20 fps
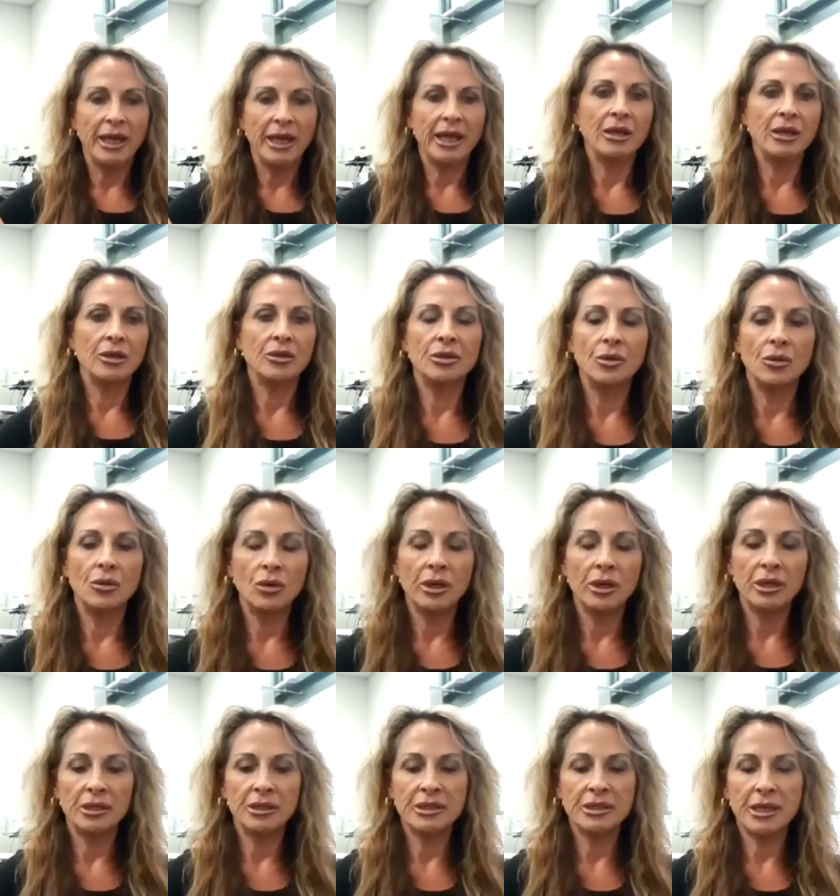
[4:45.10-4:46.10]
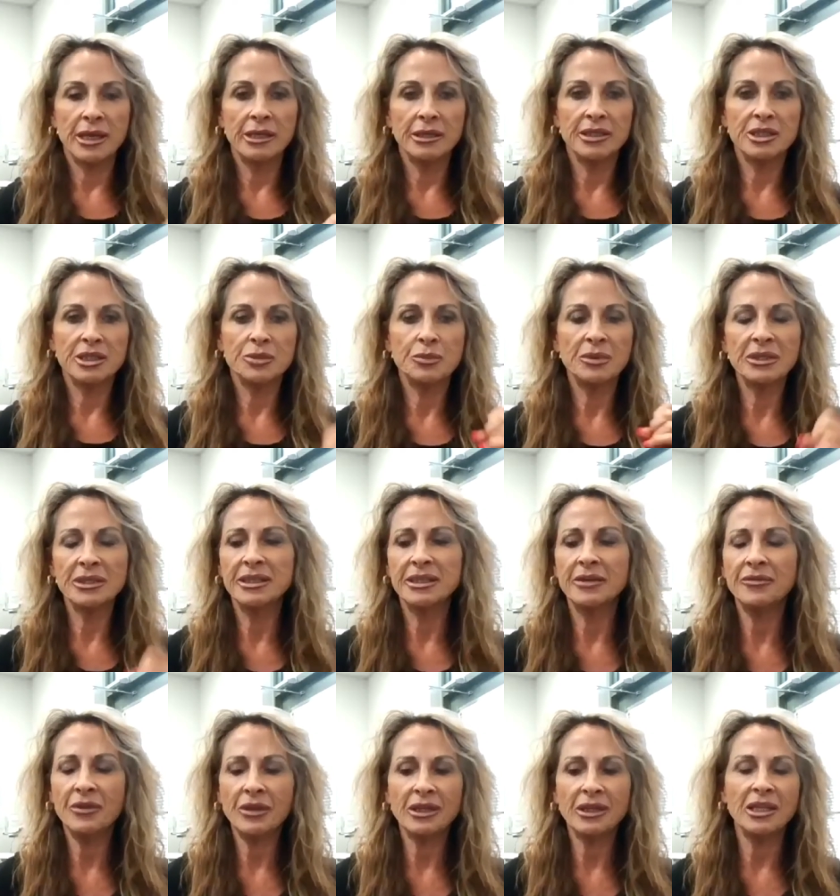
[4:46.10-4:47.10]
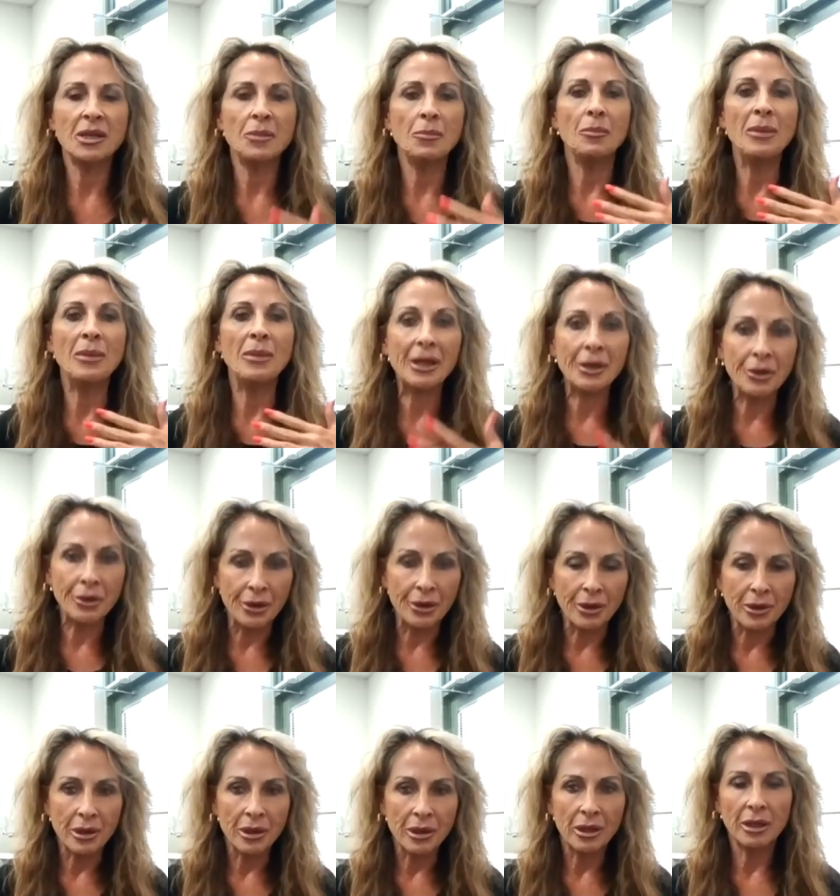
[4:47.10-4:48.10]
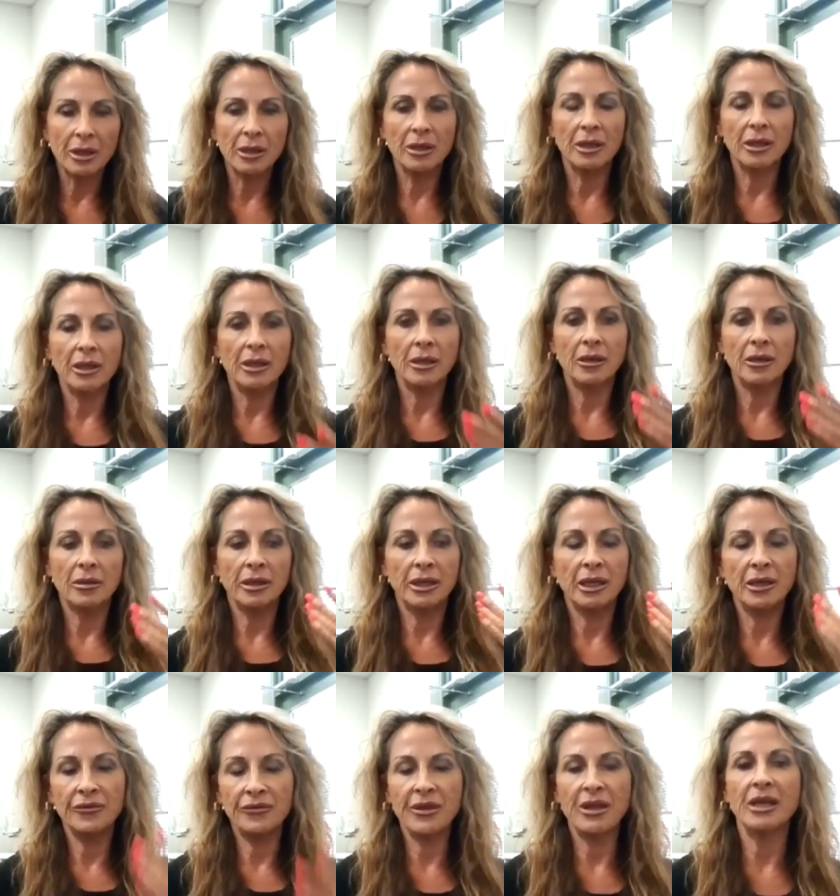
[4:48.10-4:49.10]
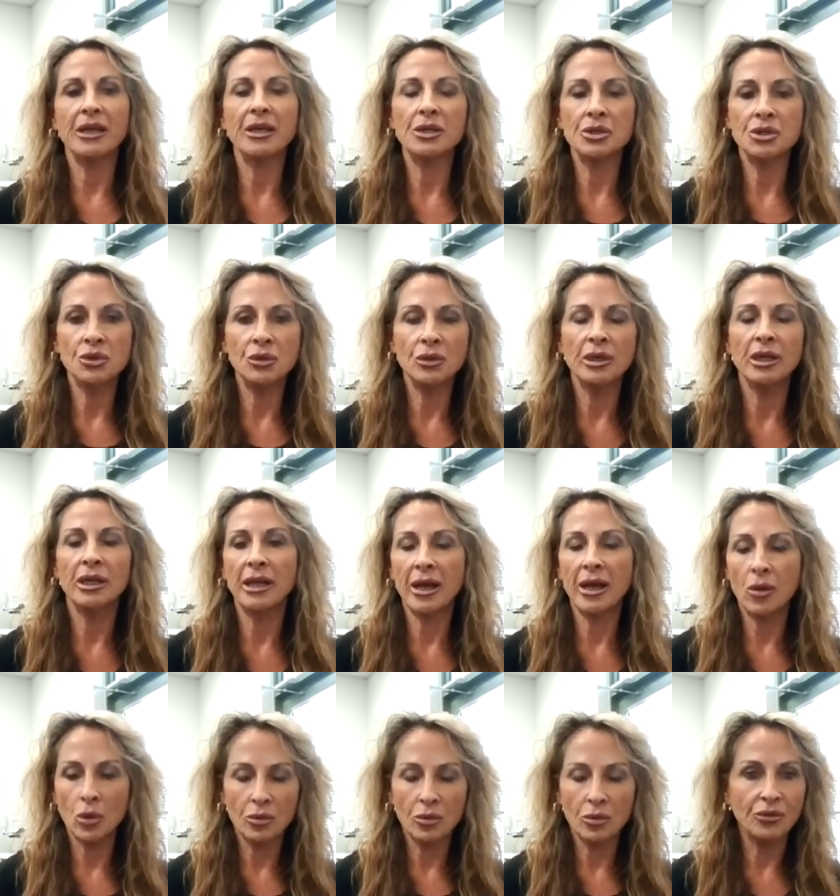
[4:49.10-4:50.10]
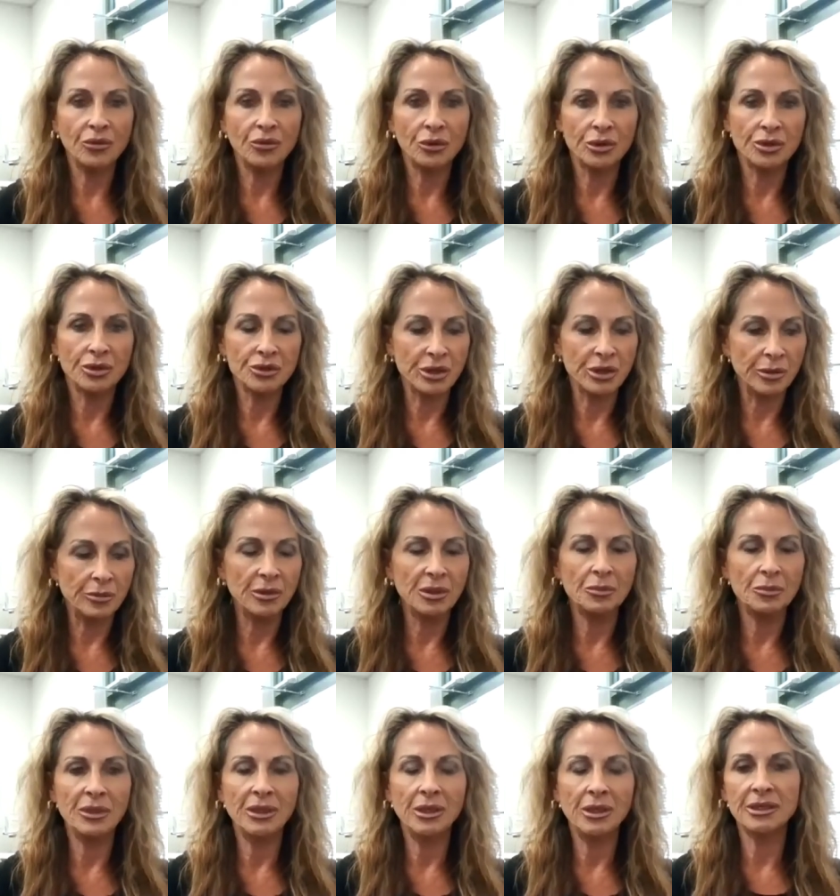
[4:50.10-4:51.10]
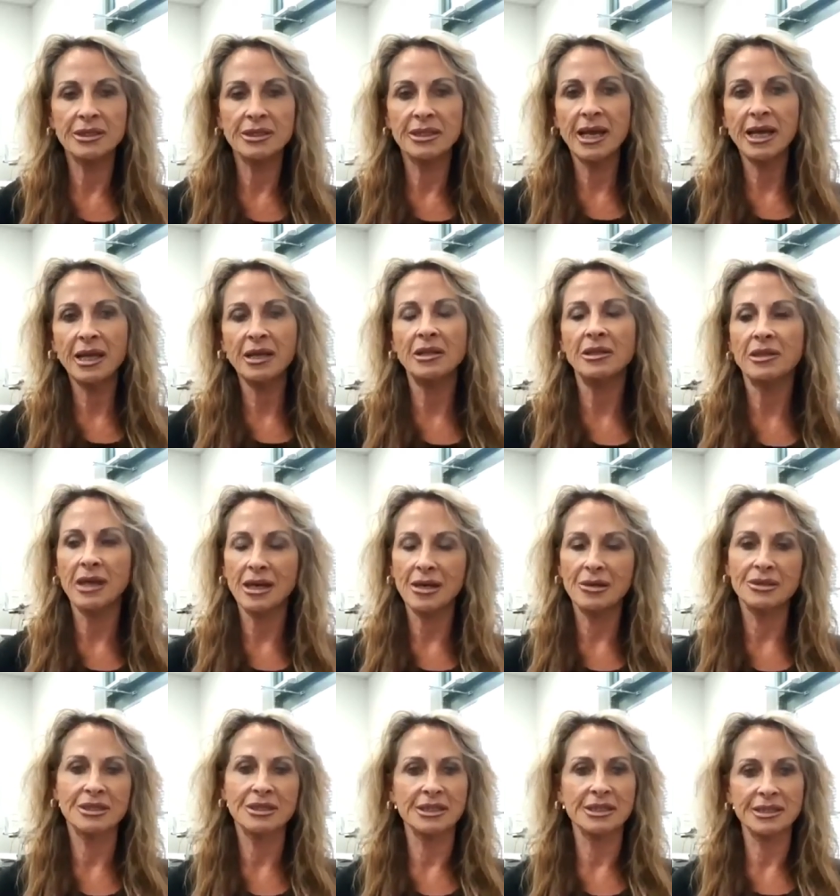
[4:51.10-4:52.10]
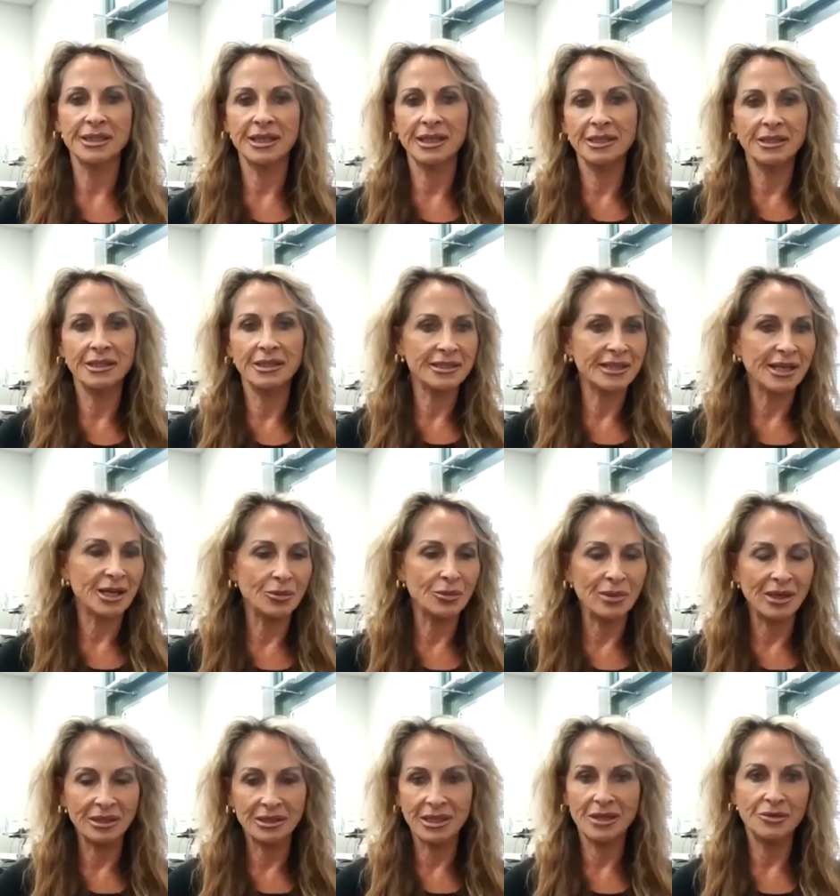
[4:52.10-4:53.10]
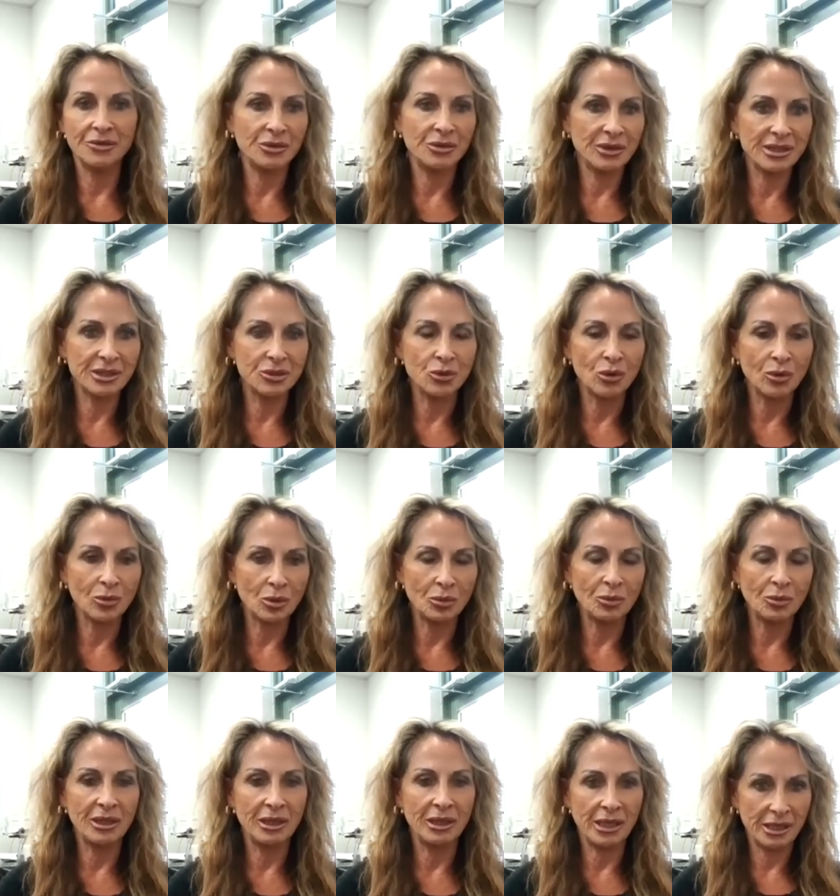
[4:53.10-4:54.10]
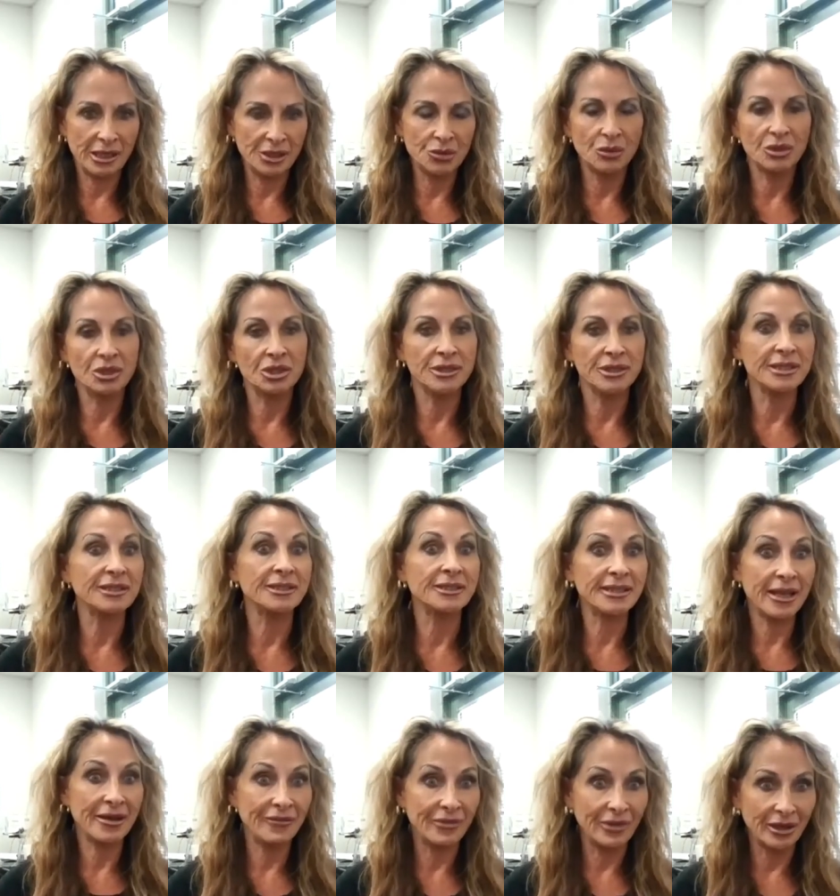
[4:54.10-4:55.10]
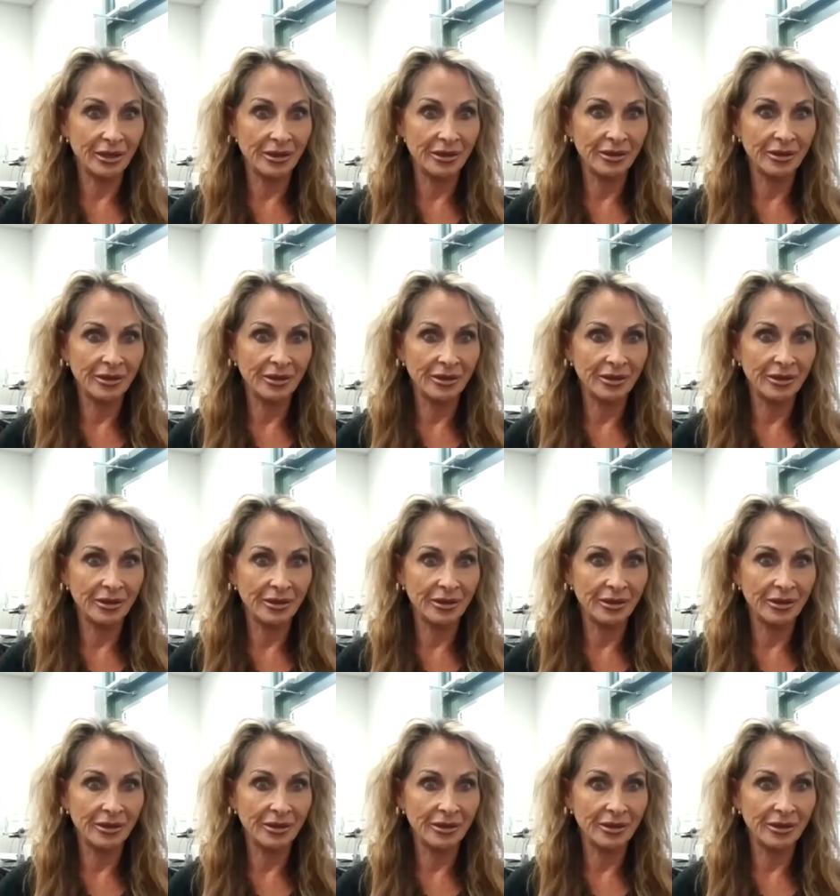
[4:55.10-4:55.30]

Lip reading: And it's specifically better if they can do it an hour before the treatment, because that allows the skin to settle back down to its normal pH, which is a 7.